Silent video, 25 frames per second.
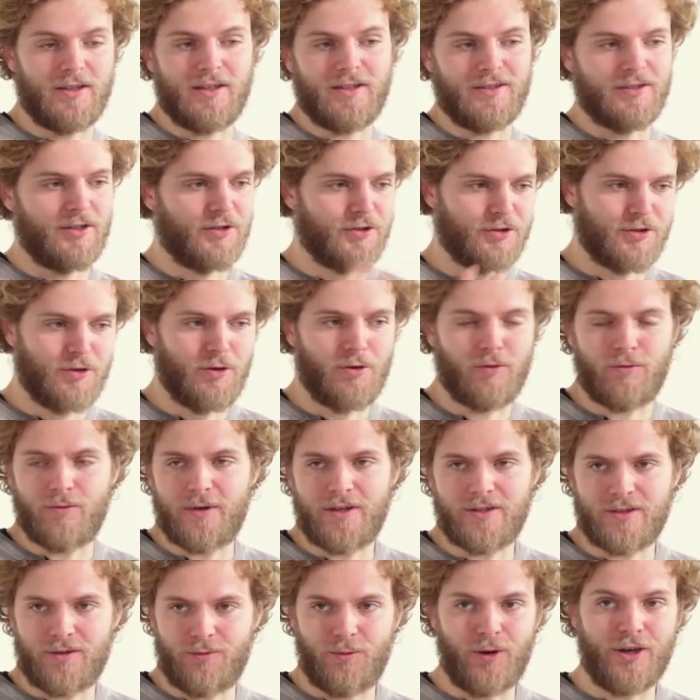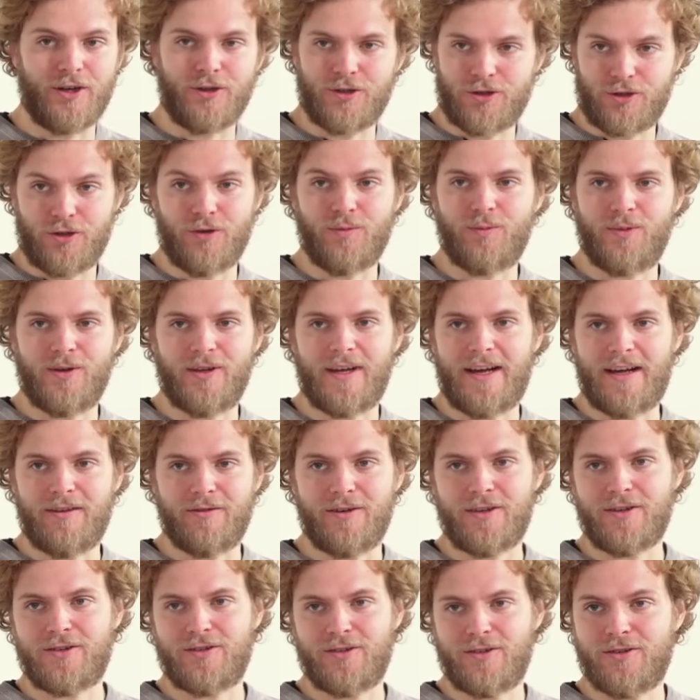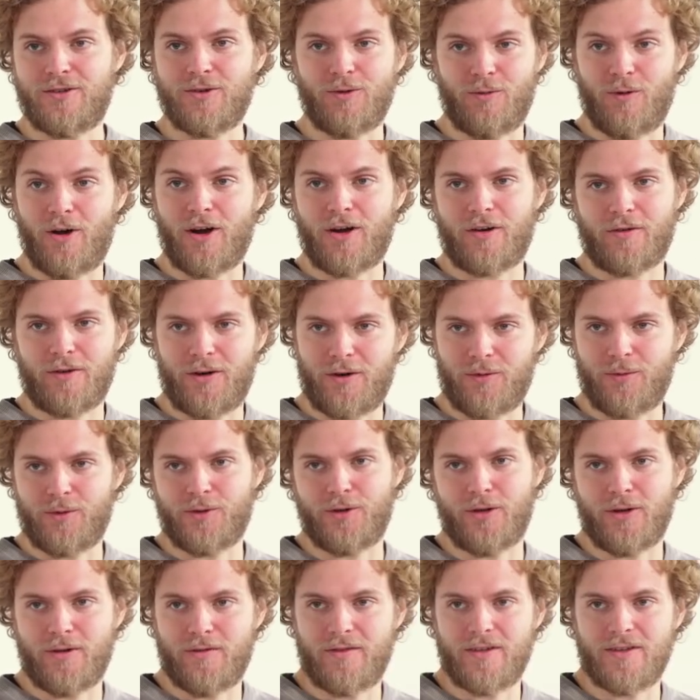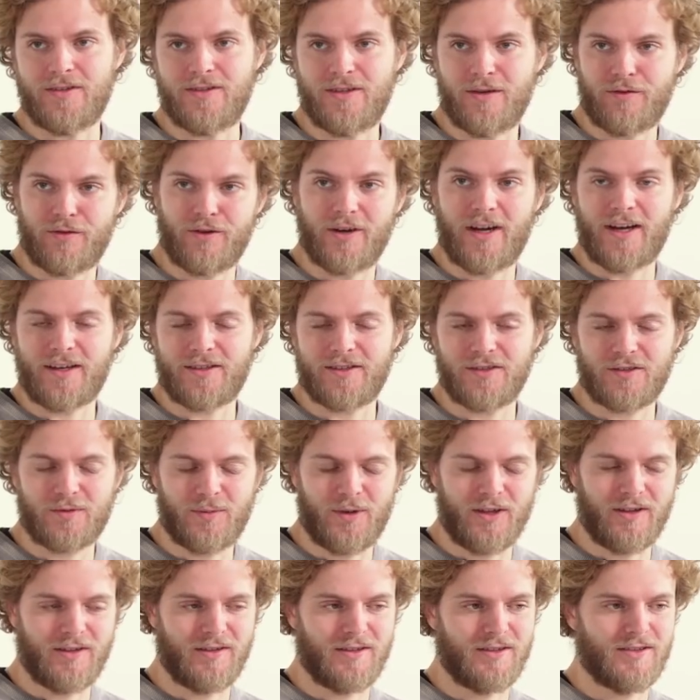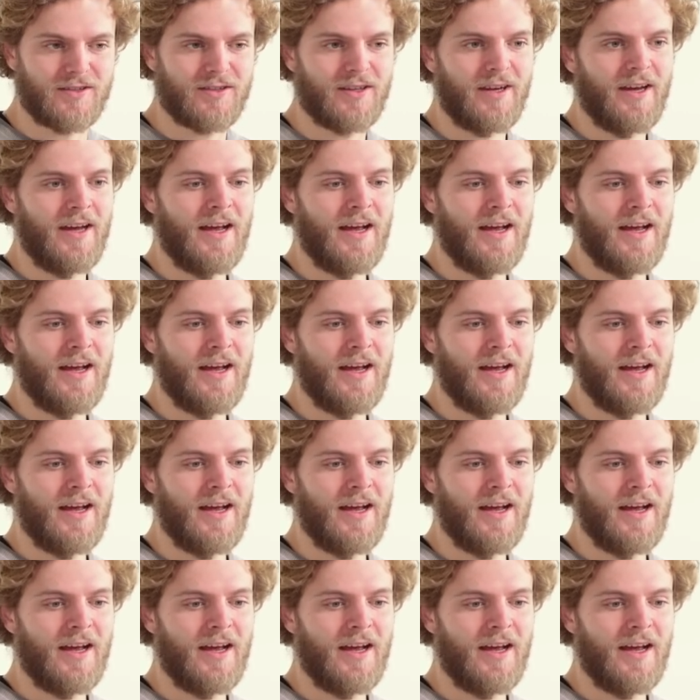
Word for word: because there's no reason why you should be having to, to walk around with all of these different access methods.